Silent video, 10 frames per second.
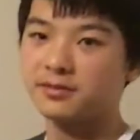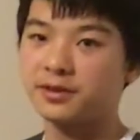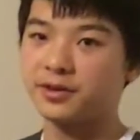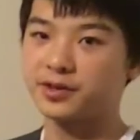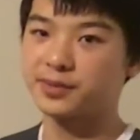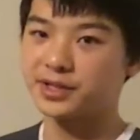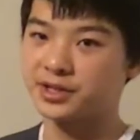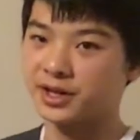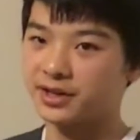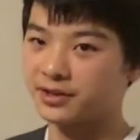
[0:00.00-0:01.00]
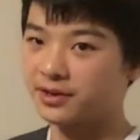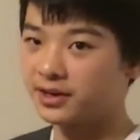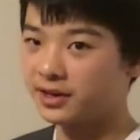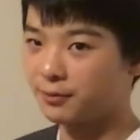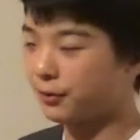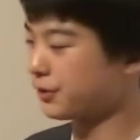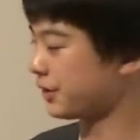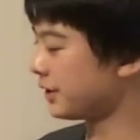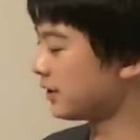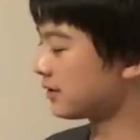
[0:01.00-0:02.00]
fingers pinch together while your
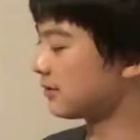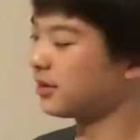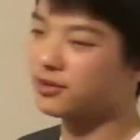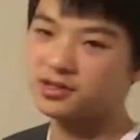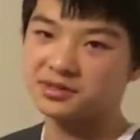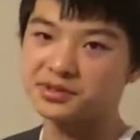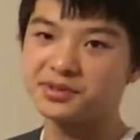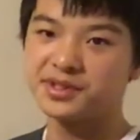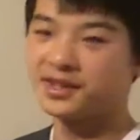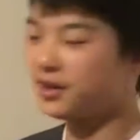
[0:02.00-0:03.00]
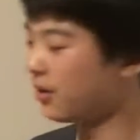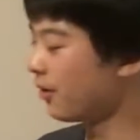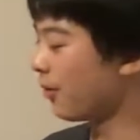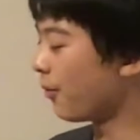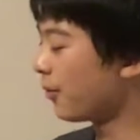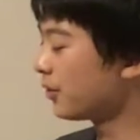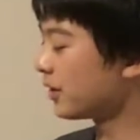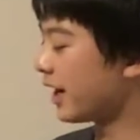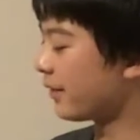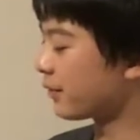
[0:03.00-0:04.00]
index finger is loose, or you
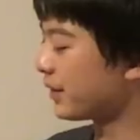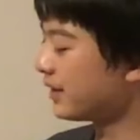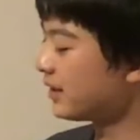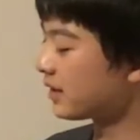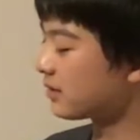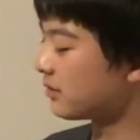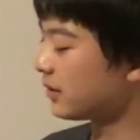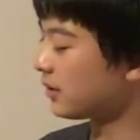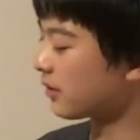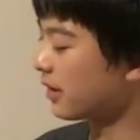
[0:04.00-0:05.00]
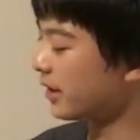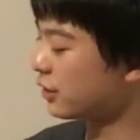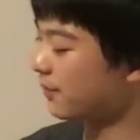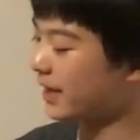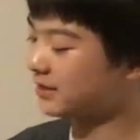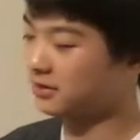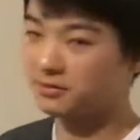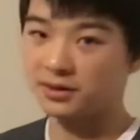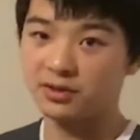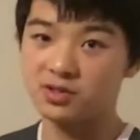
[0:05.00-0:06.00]
can have your index finger and your backside
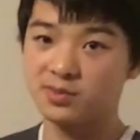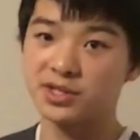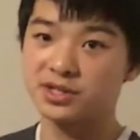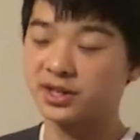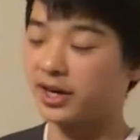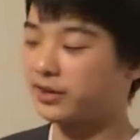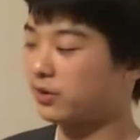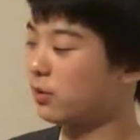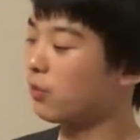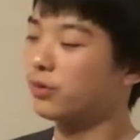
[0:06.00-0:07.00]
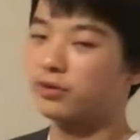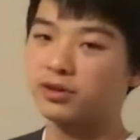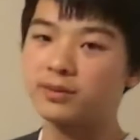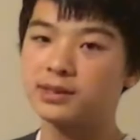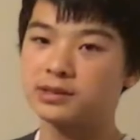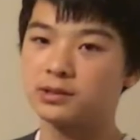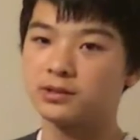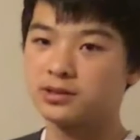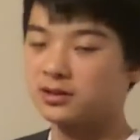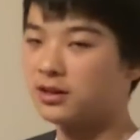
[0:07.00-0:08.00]
fingers pinch together while your thumb is
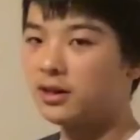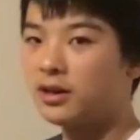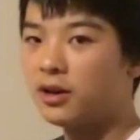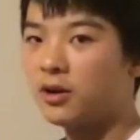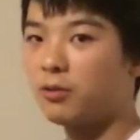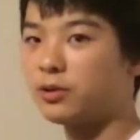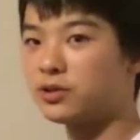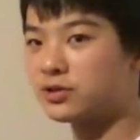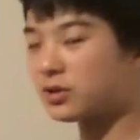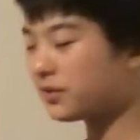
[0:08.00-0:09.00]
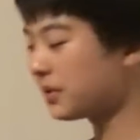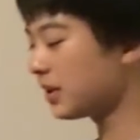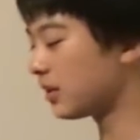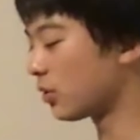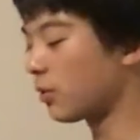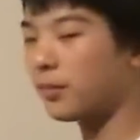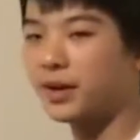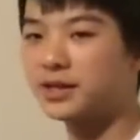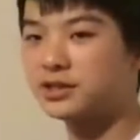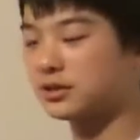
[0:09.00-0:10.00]
loose. When you're serving a normal
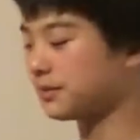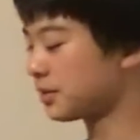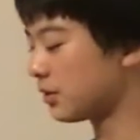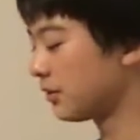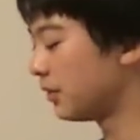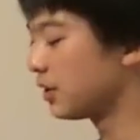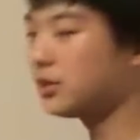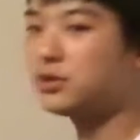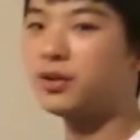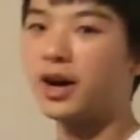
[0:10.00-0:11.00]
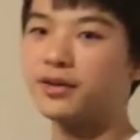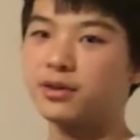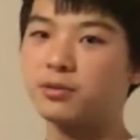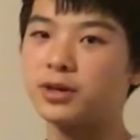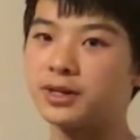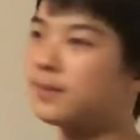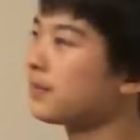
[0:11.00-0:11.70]
pendulum serve, you can do either one.